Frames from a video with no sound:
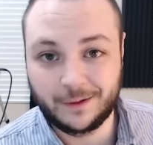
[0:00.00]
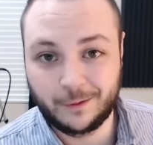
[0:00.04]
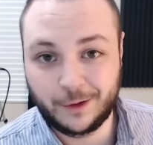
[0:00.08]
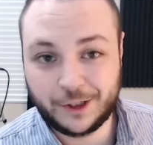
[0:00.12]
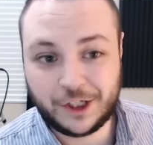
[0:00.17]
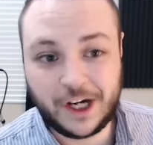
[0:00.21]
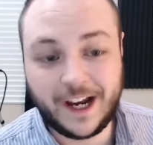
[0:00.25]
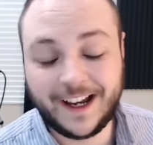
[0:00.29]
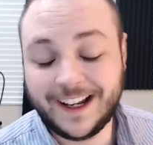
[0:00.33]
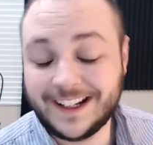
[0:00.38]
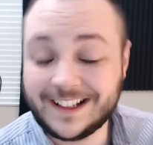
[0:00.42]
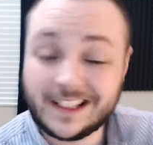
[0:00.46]

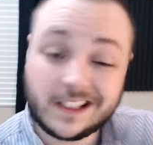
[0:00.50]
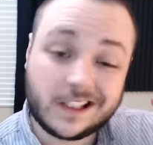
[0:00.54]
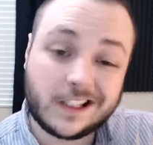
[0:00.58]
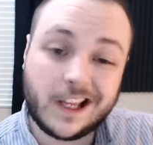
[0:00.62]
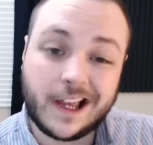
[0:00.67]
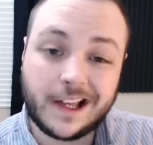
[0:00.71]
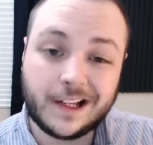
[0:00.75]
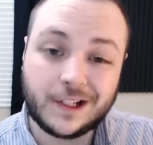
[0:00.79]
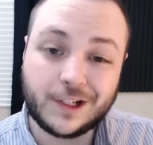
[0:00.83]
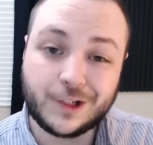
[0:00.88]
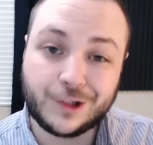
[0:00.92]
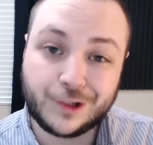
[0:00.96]
which I get to
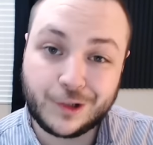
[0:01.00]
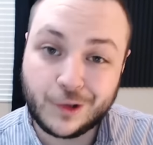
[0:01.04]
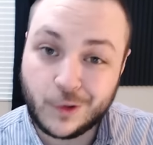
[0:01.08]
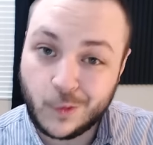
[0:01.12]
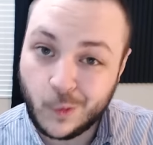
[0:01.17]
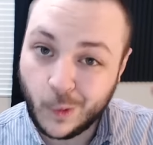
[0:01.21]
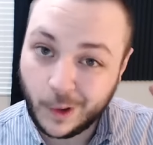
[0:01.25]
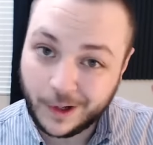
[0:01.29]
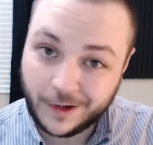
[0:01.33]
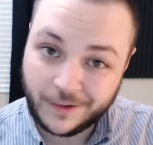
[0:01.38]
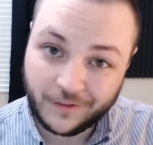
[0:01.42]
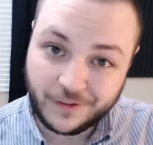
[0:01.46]
send to
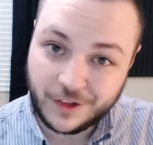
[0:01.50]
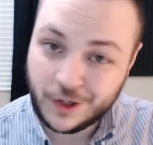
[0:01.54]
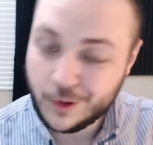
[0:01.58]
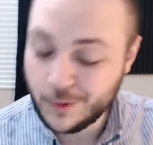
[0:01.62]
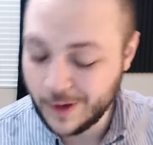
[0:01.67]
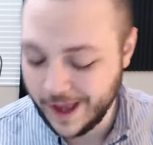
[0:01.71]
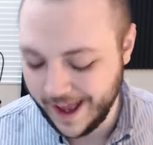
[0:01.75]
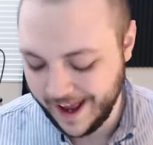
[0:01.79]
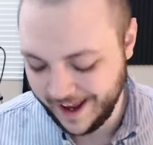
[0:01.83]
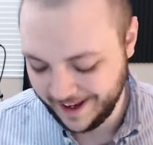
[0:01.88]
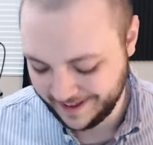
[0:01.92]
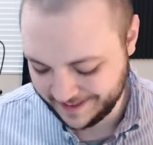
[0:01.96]
one of you
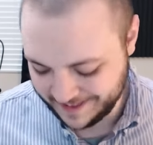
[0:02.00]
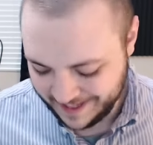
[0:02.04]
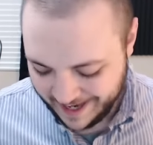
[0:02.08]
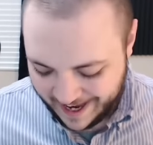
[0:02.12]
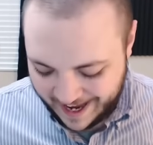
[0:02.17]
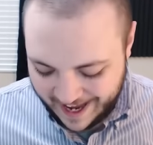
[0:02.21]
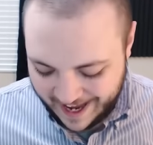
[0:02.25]
guys.